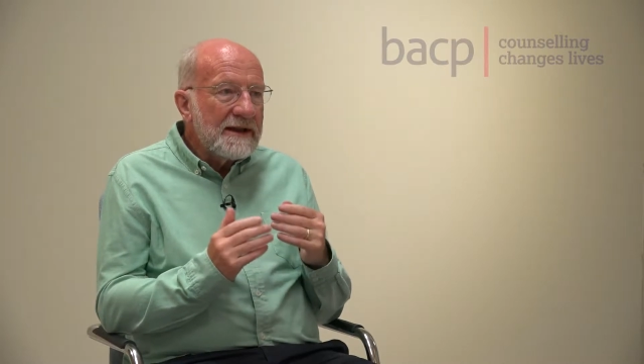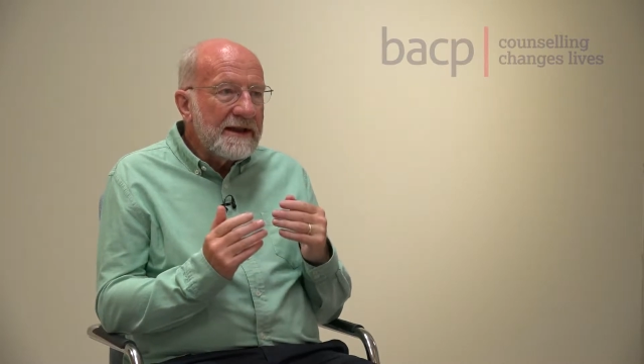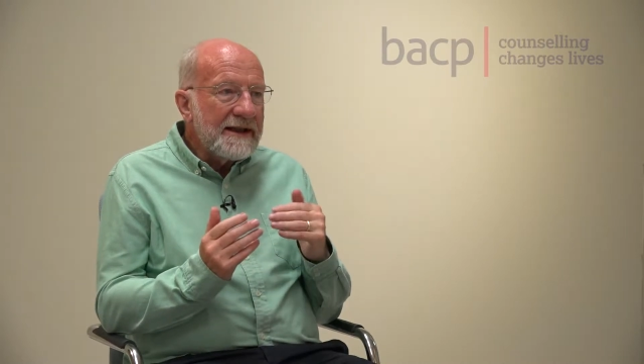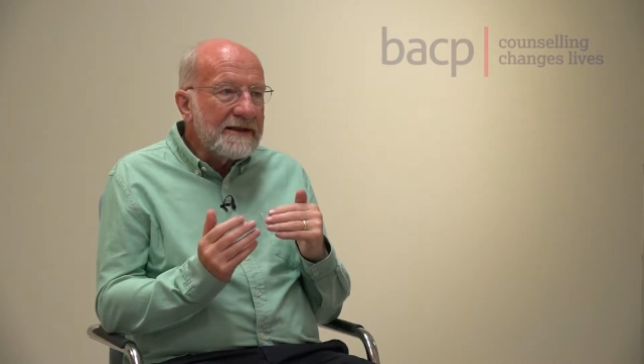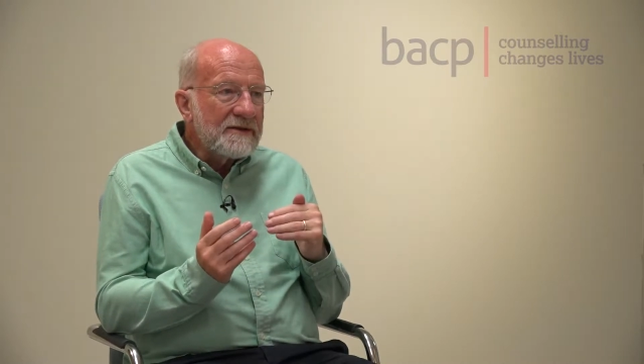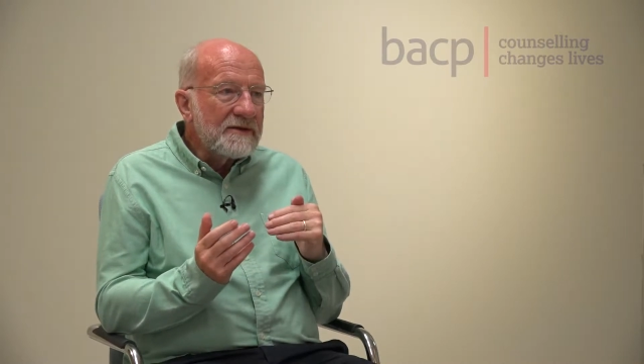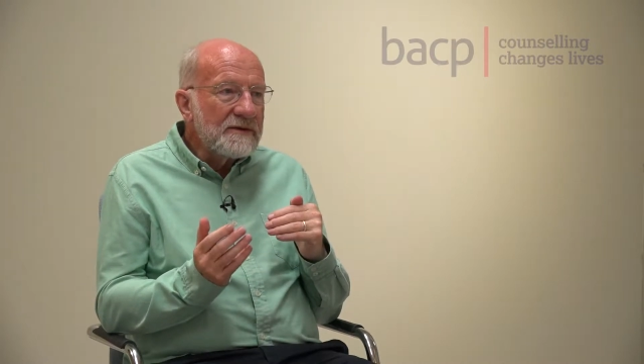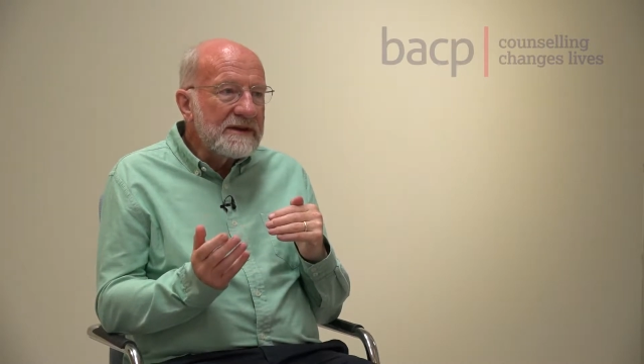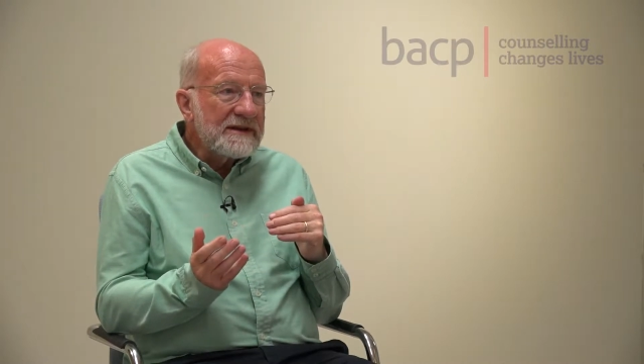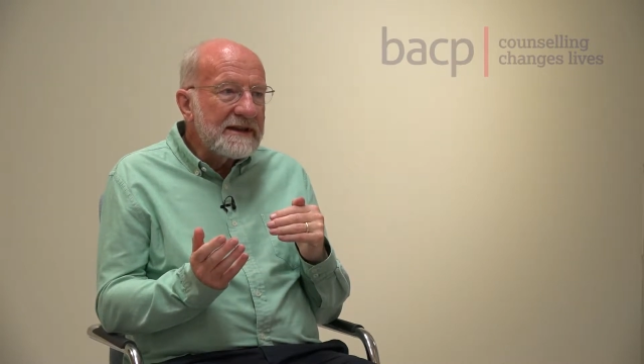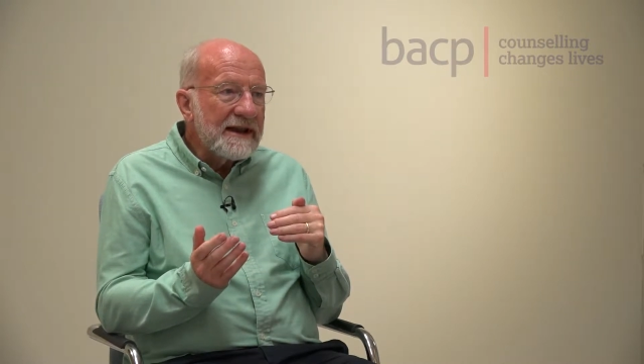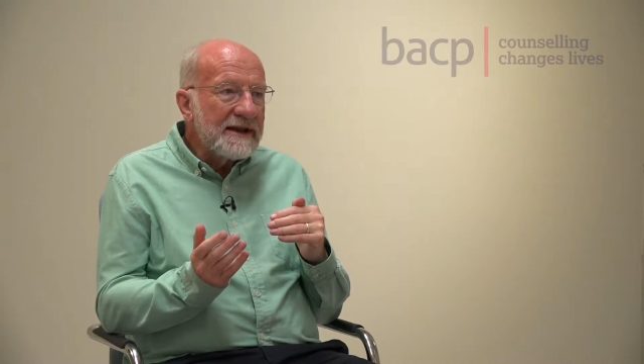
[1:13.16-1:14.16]
It
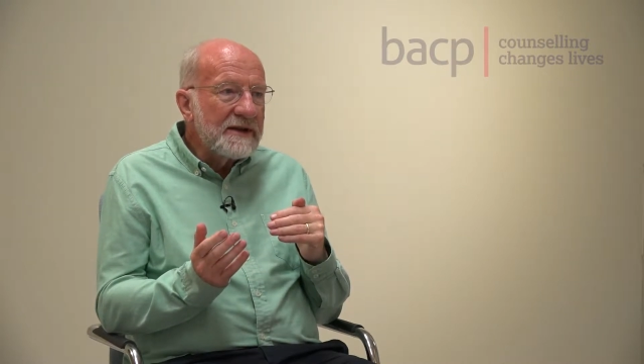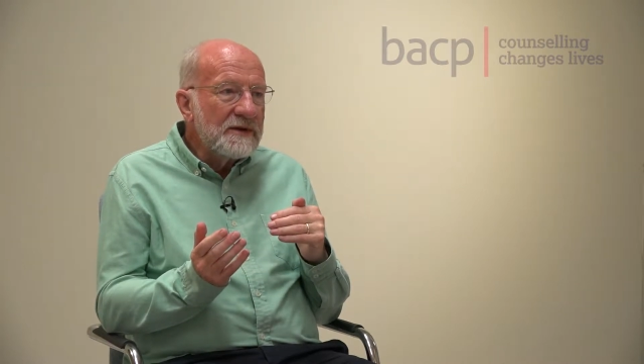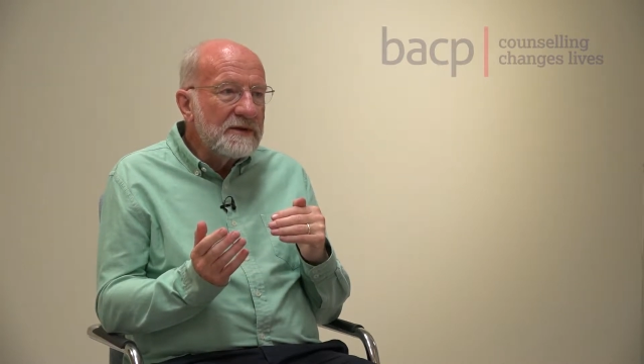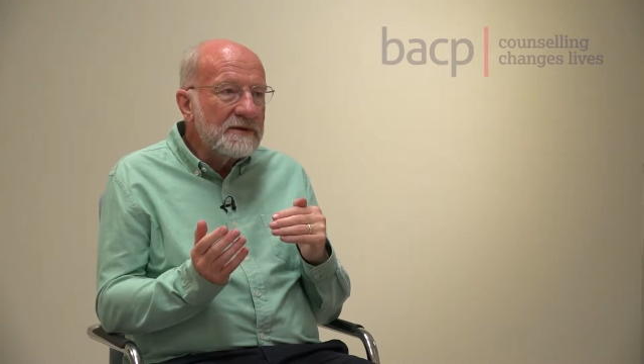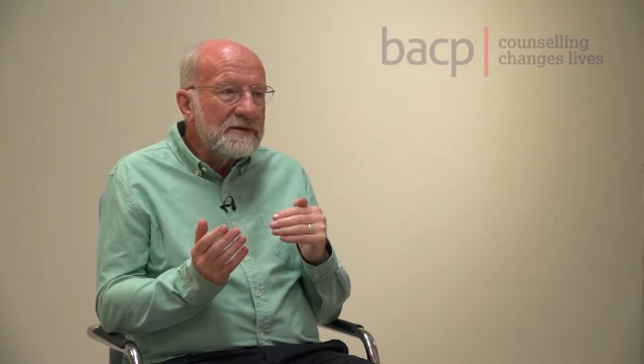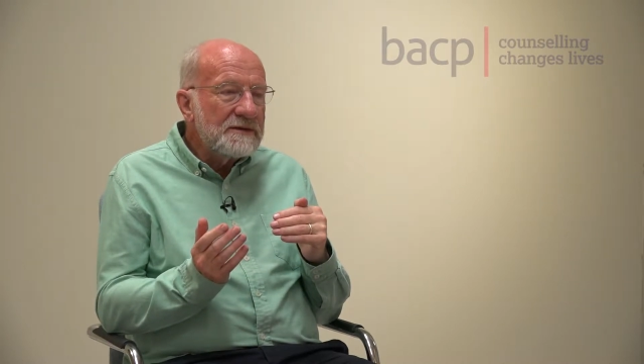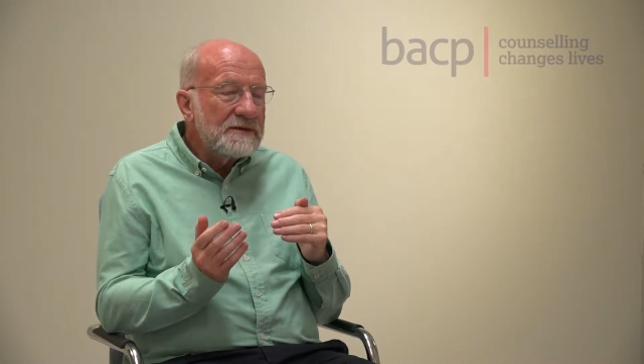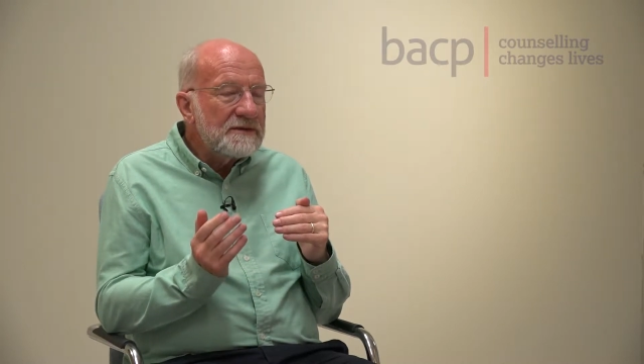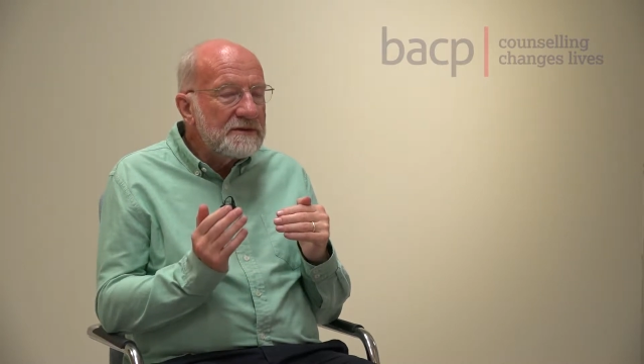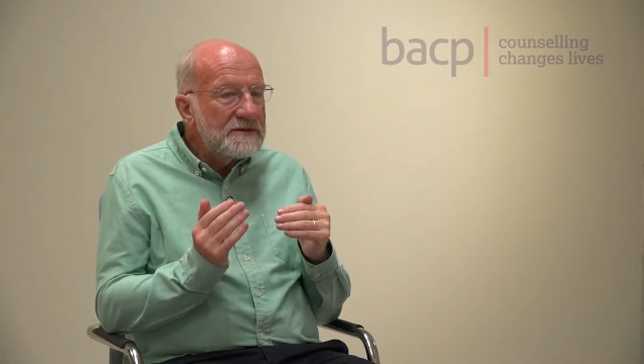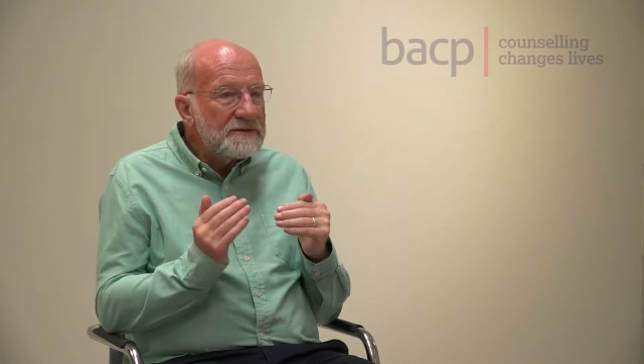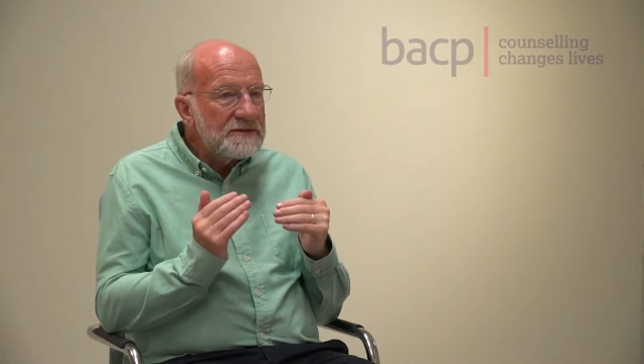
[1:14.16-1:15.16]
also
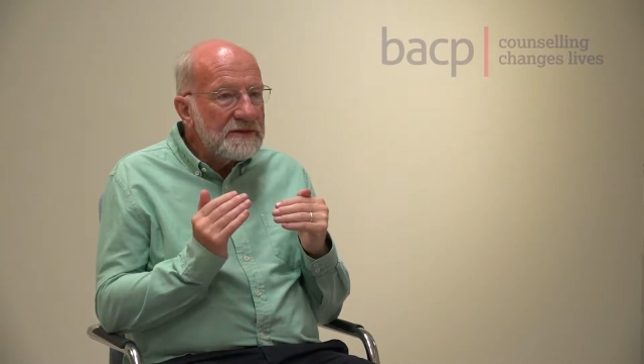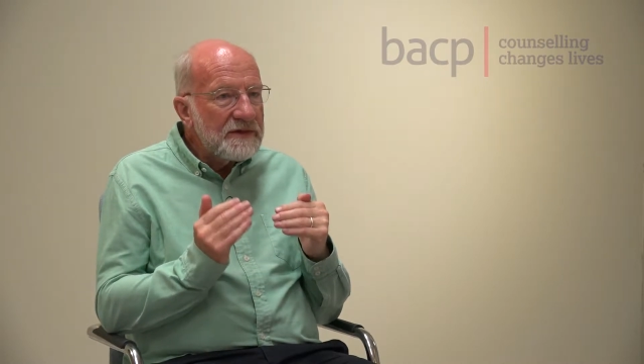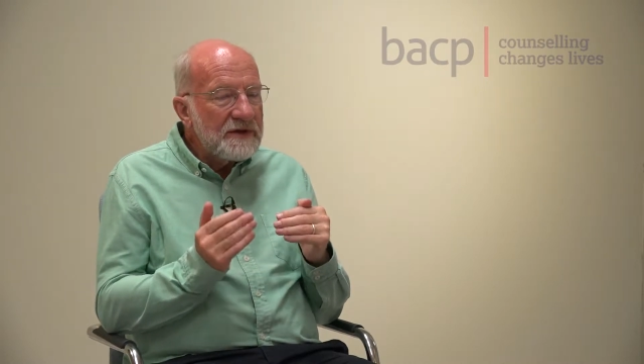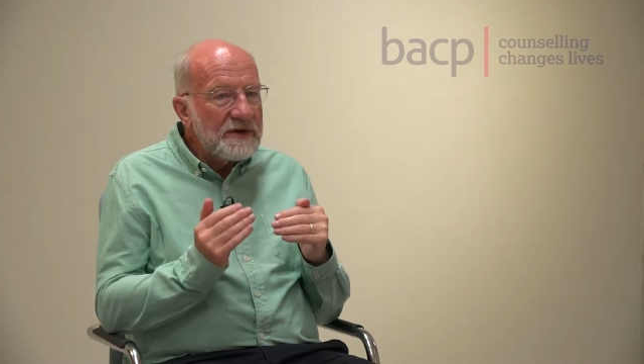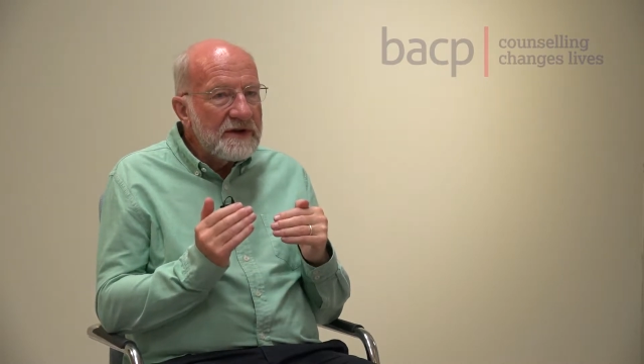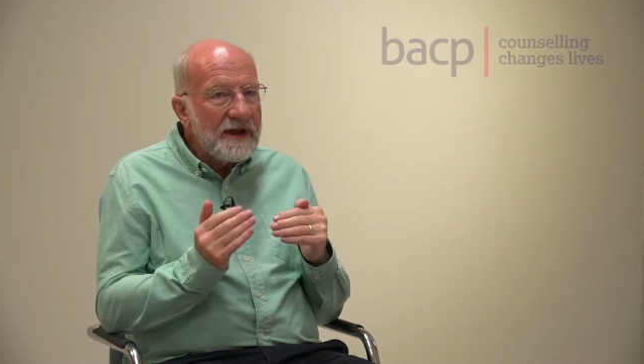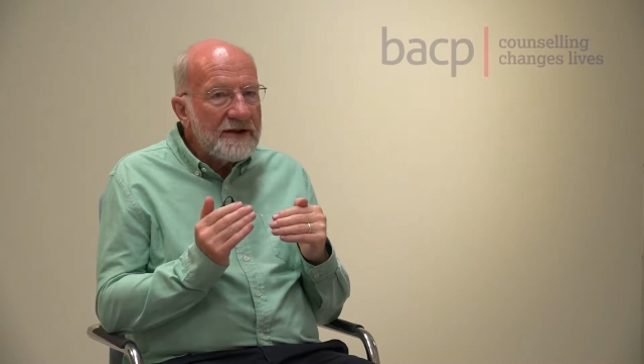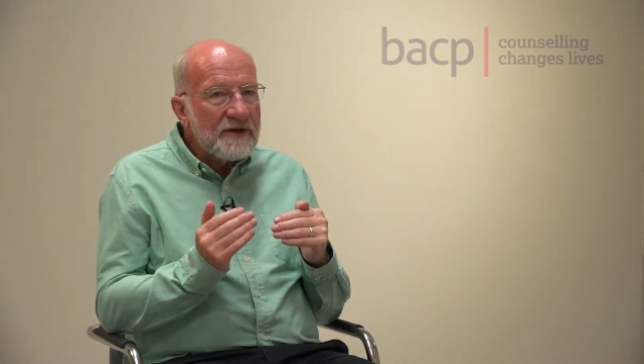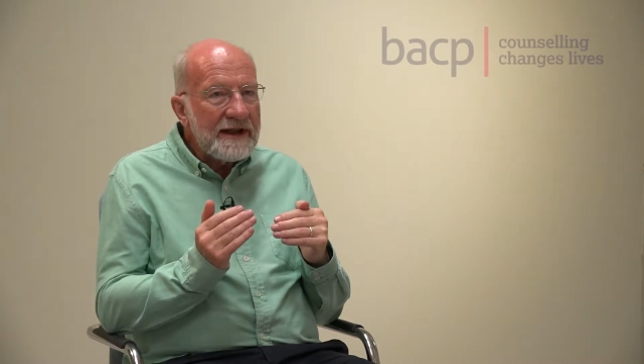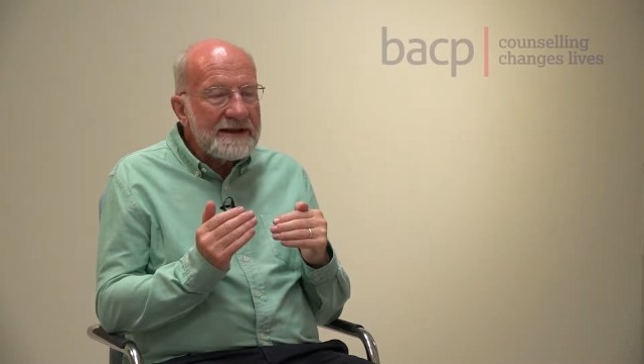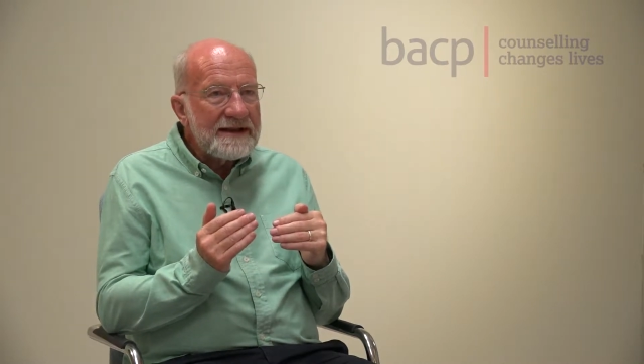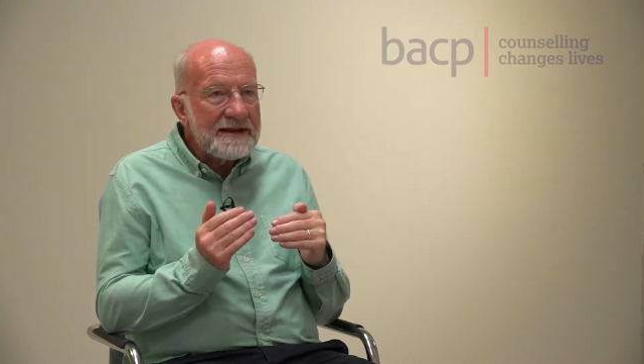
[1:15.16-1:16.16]

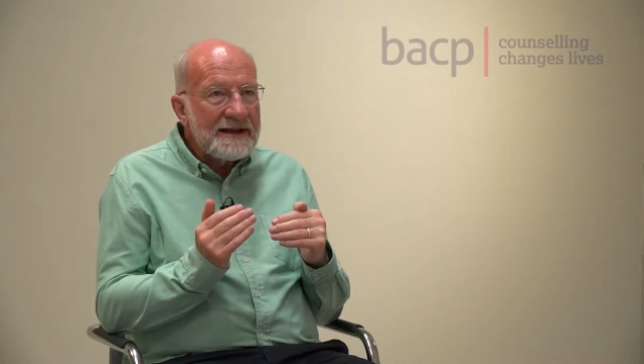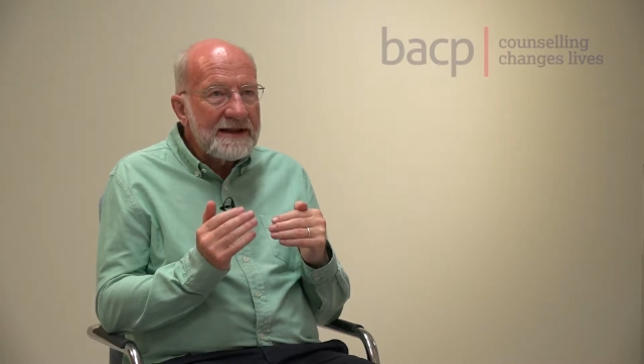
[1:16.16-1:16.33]
addresses